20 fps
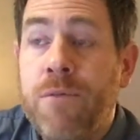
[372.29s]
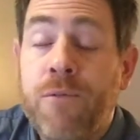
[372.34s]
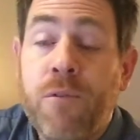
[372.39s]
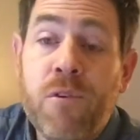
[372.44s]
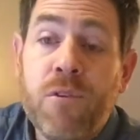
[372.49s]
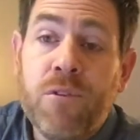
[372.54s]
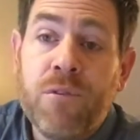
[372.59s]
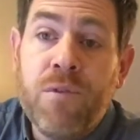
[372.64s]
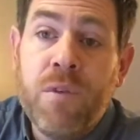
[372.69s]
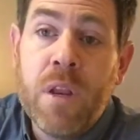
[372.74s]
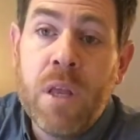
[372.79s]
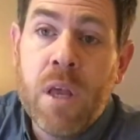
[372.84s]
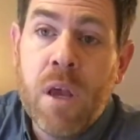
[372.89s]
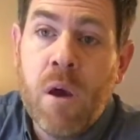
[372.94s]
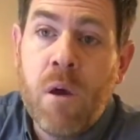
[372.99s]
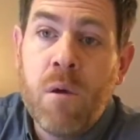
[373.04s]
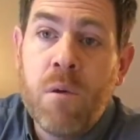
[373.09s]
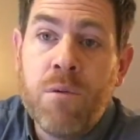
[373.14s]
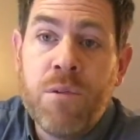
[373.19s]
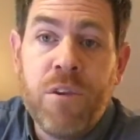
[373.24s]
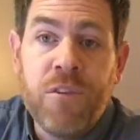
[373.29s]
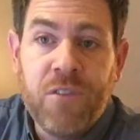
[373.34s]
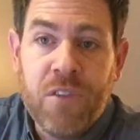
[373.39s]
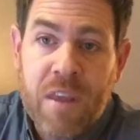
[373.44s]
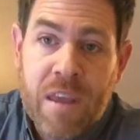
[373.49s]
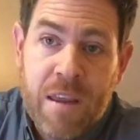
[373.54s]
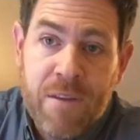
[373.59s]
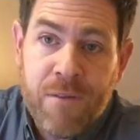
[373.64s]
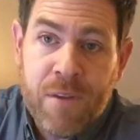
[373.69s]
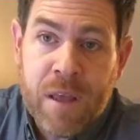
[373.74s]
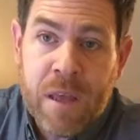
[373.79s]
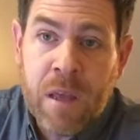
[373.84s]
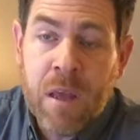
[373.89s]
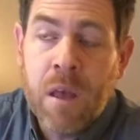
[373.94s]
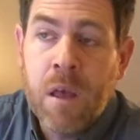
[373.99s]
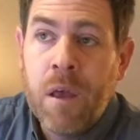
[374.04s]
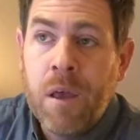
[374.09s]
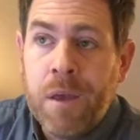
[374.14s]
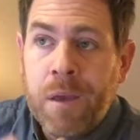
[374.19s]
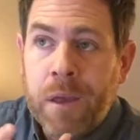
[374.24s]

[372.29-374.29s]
first video this evening,